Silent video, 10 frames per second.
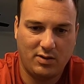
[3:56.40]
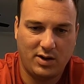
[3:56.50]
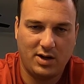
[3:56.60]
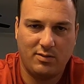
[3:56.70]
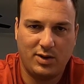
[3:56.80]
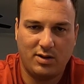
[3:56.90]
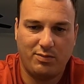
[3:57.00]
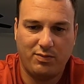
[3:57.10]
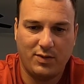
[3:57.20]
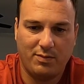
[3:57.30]
get them
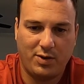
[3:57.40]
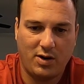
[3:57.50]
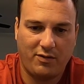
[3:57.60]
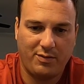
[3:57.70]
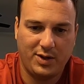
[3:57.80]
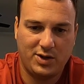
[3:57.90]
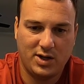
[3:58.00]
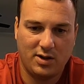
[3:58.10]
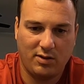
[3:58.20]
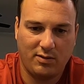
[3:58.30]
apart from each
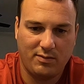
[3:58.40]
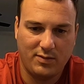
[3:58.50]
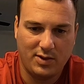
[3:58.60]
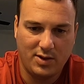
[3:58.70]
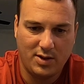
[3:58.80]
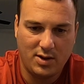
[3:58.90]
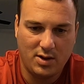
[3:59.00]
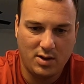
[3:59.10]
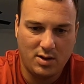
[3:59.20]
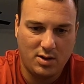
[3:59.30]
other.
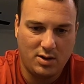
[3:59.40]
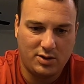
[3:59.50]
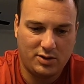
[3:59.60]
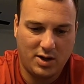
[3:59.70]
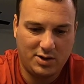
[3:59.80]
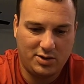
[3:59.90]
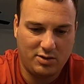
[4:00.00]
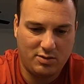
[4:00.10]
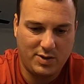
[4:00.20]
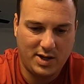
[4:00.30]
So I'll just
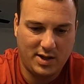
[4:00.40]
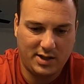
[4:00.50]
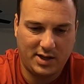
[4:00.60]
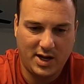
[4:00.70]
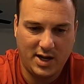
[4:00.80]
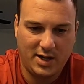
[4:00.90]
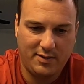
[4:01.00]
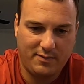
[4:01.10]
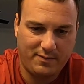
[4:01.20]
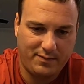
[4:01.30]
do it about like
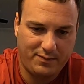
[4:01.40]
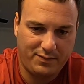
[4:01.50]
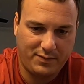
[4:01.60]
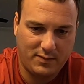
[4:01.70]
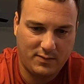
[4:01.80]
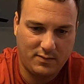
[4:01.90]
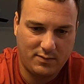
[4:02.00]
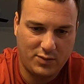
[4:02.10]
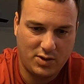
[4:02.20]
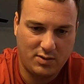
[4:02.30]
that.
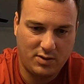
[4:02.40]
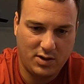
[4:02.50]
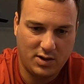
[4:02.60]
Put